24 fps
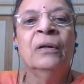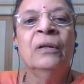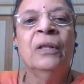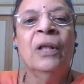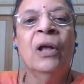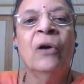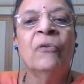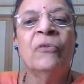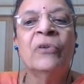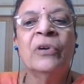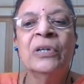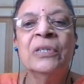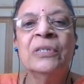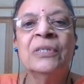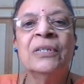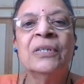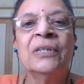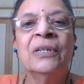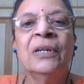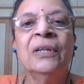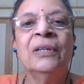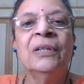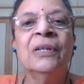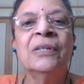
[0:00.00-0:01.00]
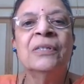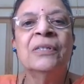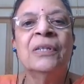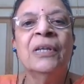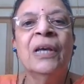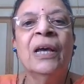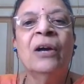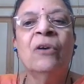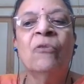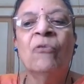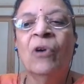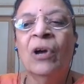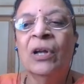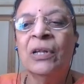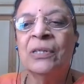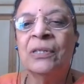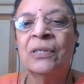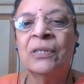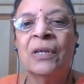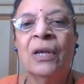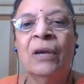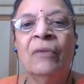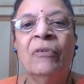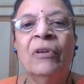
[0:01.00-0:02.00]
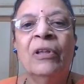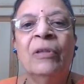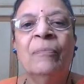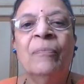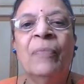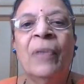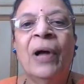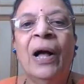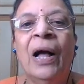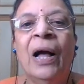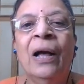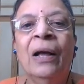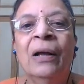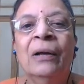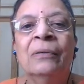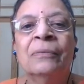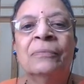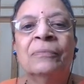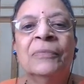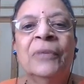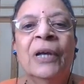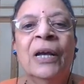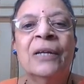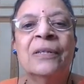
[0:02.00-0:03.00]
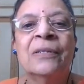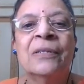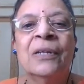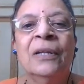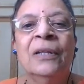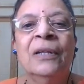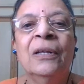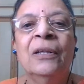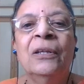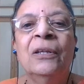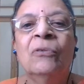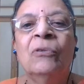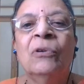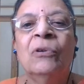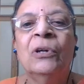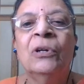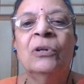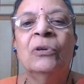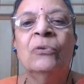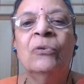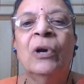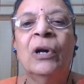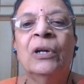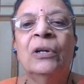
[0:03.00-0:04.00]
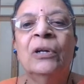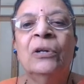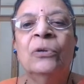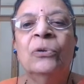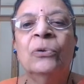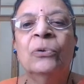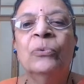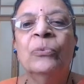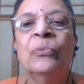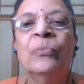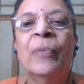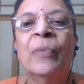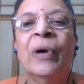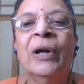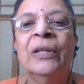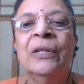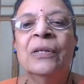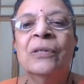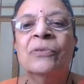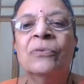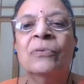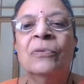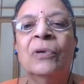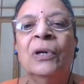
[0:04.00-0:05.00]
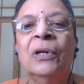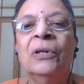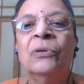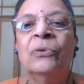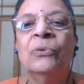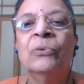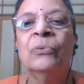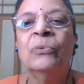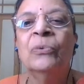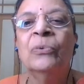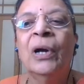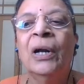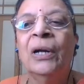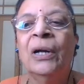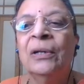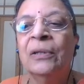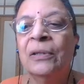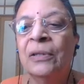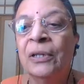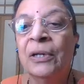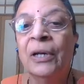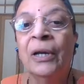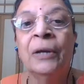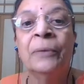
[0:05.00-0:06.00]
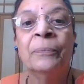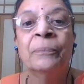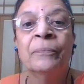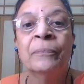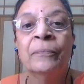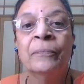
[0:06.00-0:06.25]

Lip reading: Now consider the sequence given by xn is equal to 1, 2, minus 1, 2 and 3.